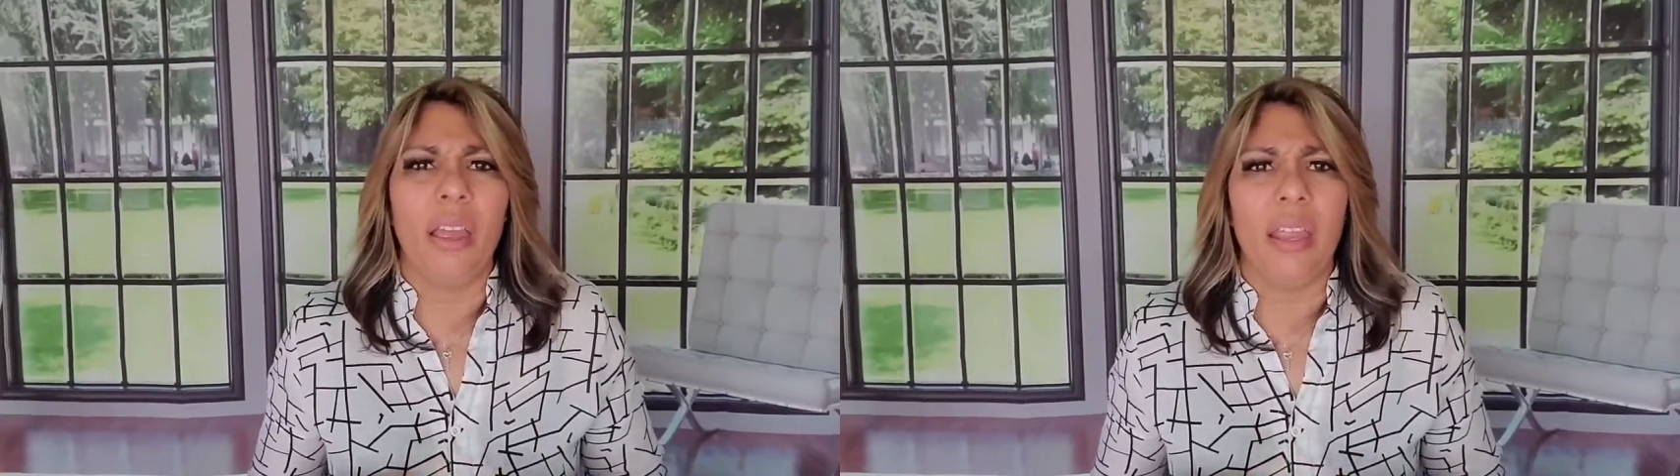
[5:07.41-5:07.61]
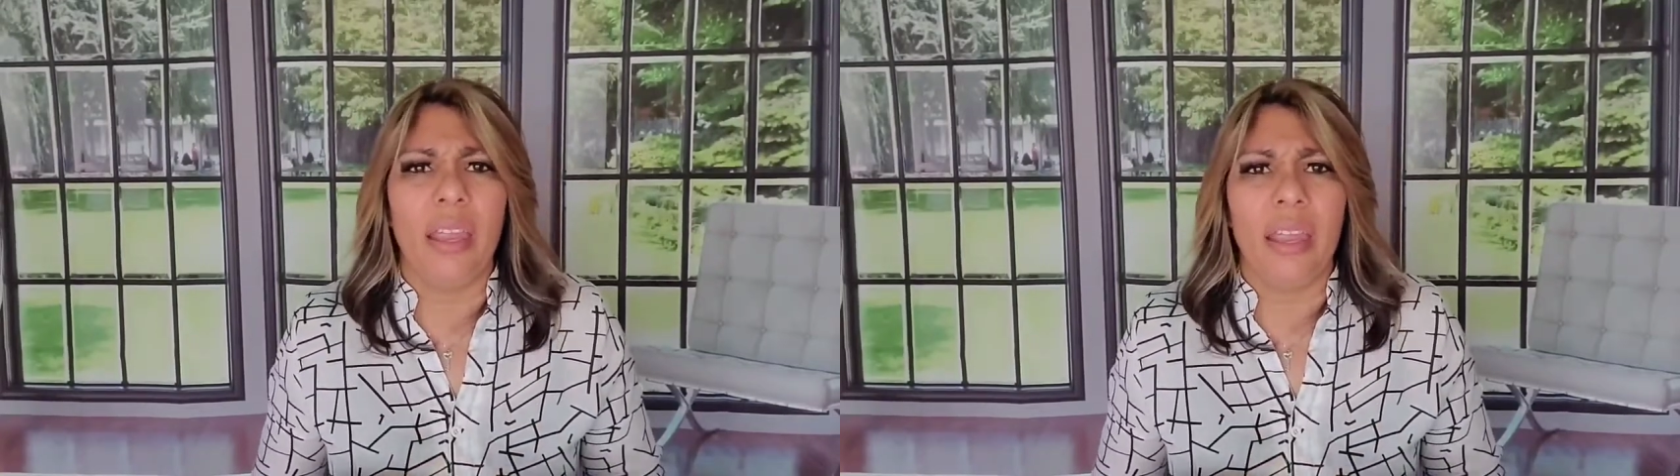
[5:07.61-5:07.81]

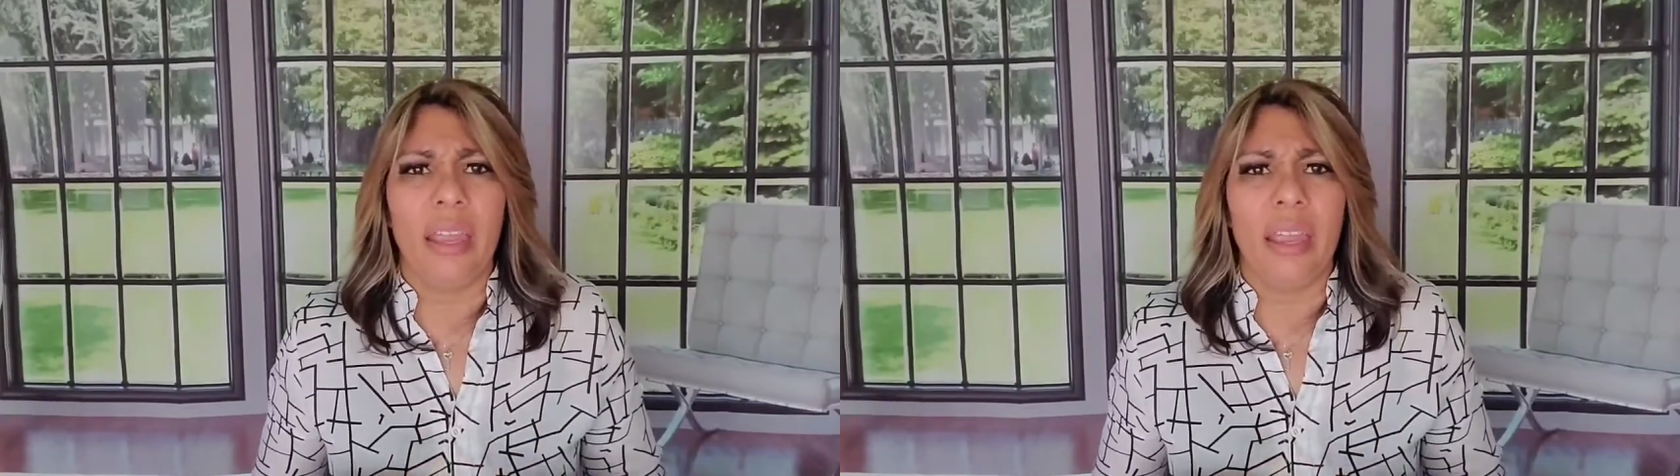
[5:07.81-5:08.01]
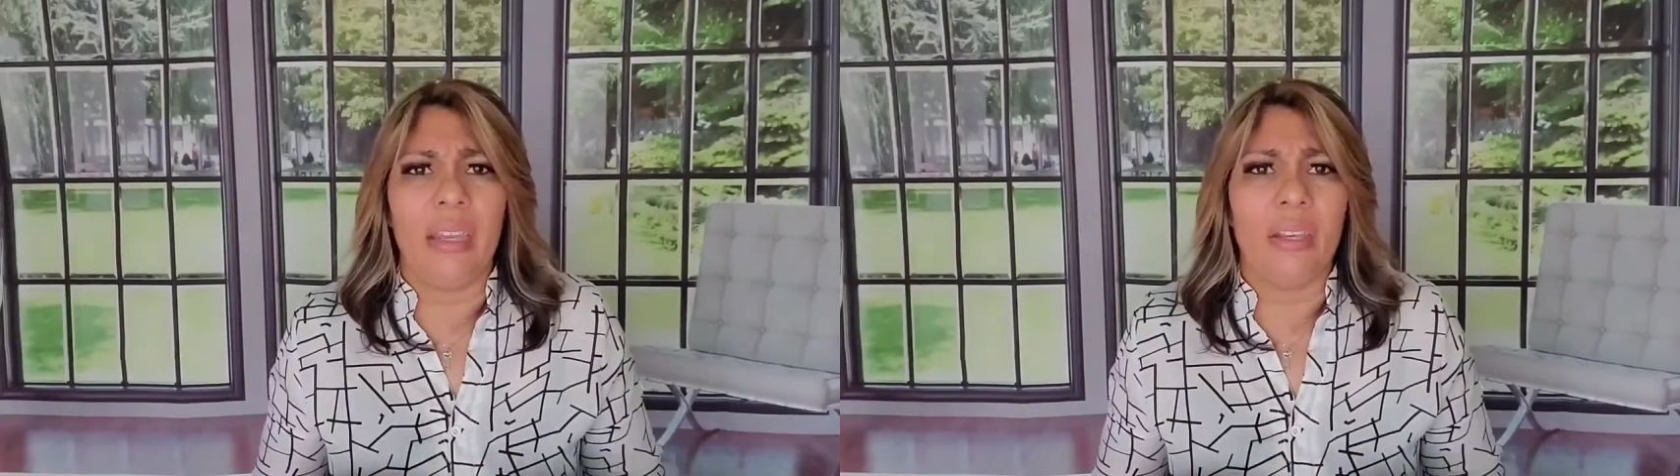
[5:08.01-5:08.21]

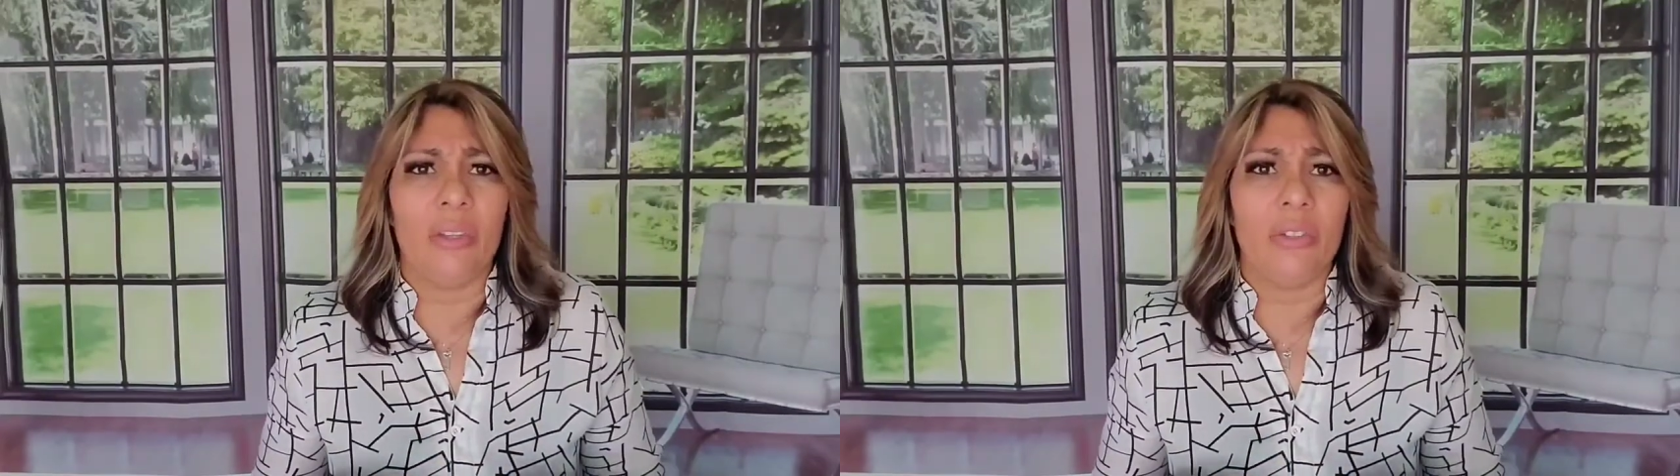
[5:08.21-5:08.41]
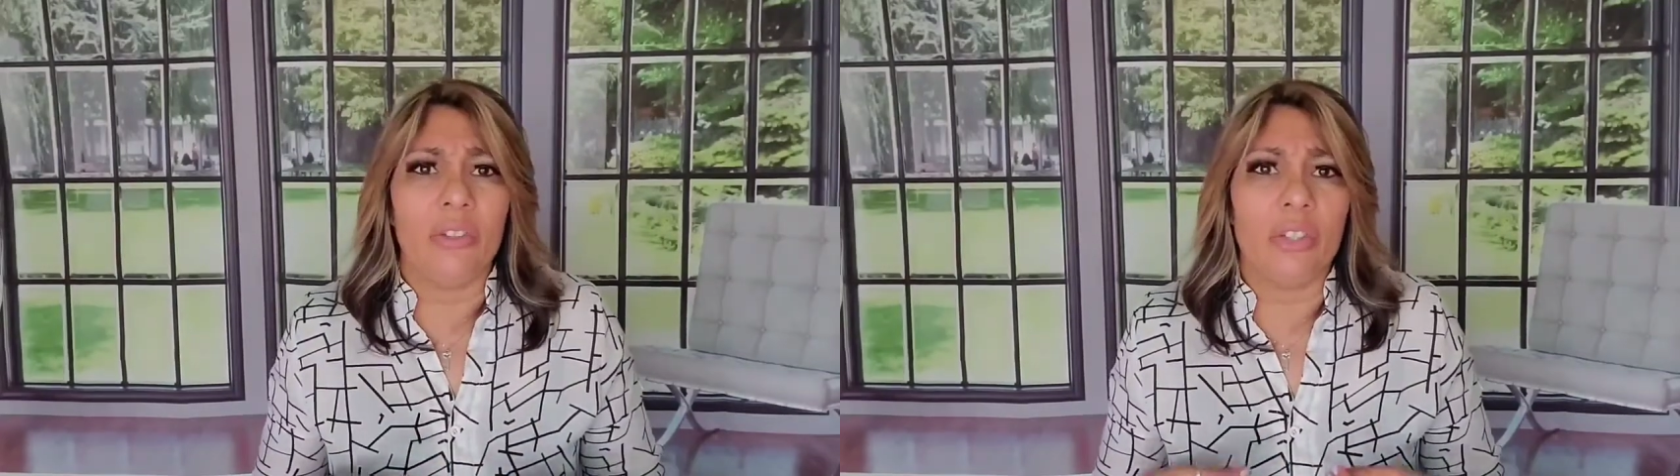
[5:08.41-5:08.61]
and
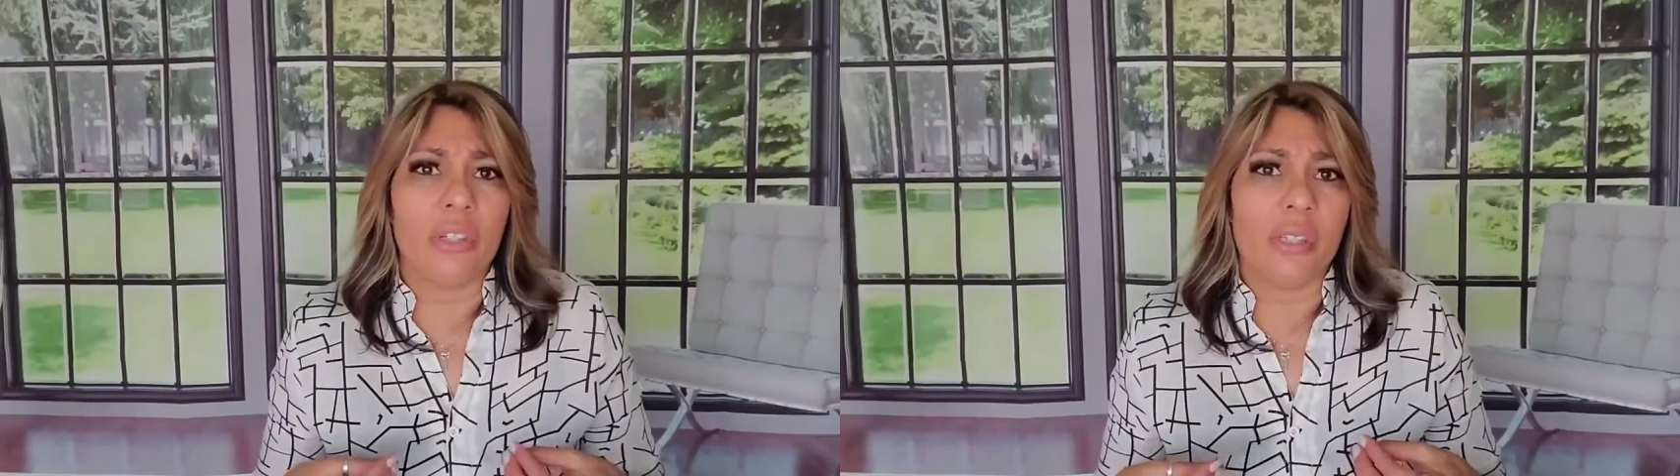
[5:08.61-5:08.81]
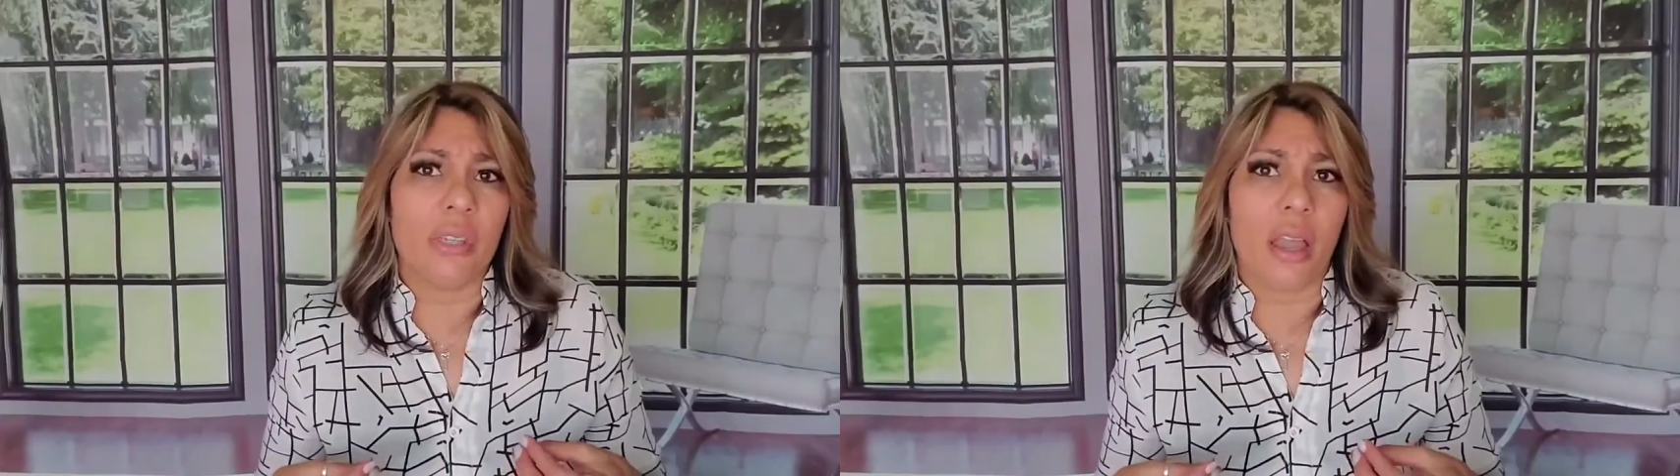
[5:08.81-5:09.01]

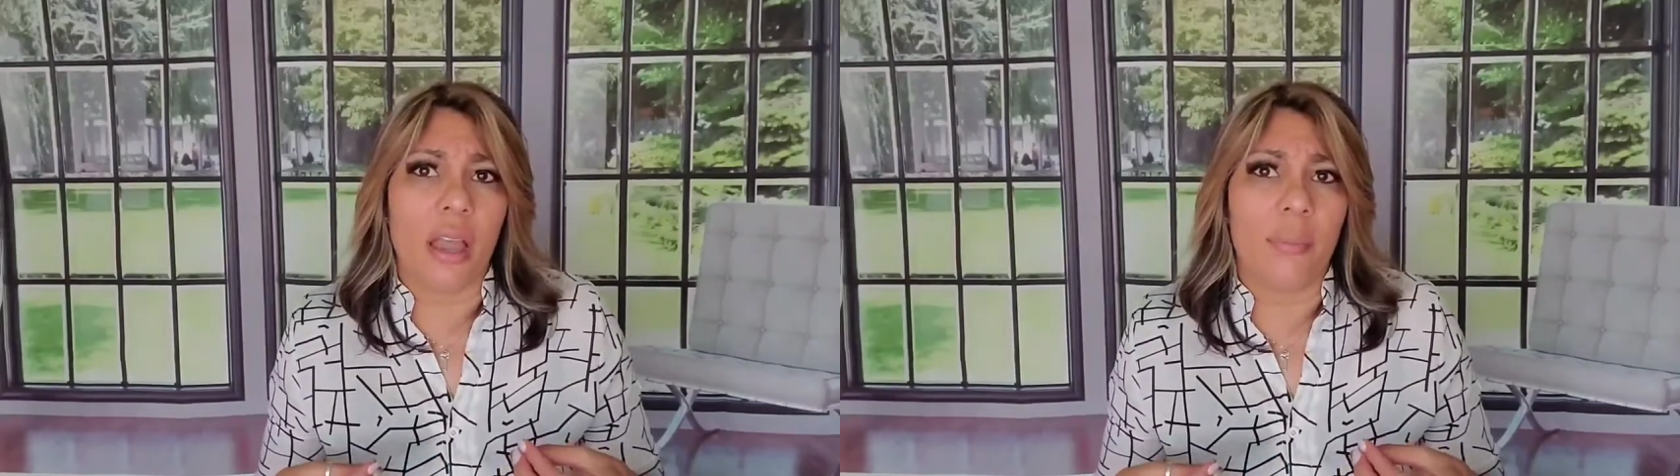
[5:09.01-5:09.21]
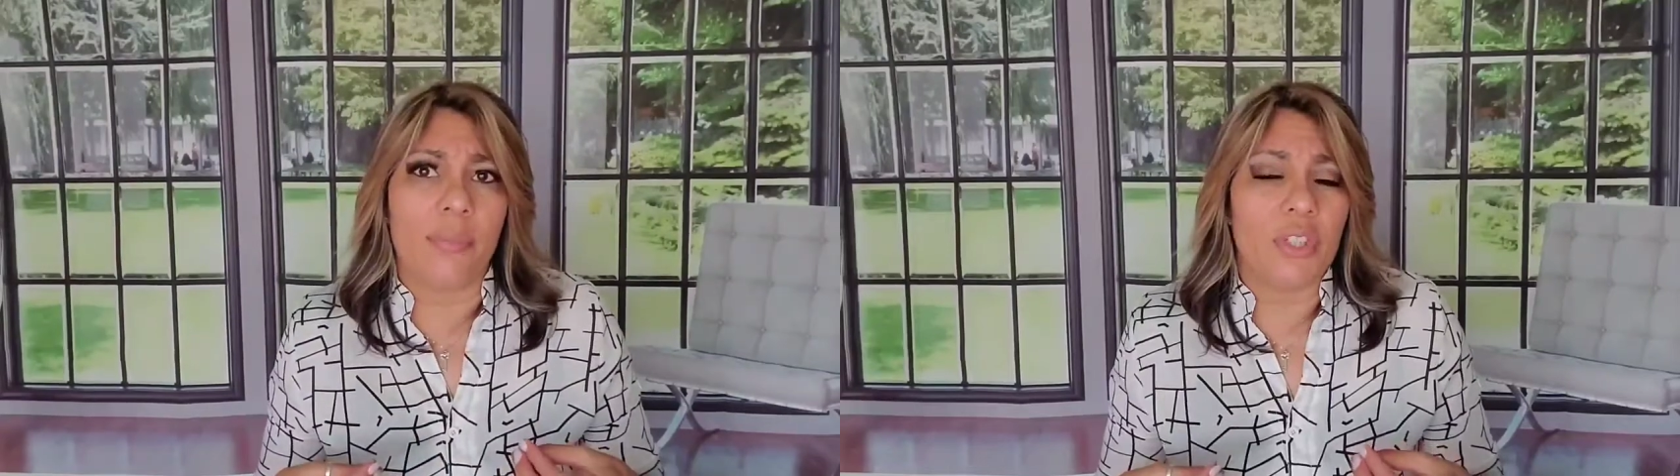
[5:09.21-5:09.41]
just um,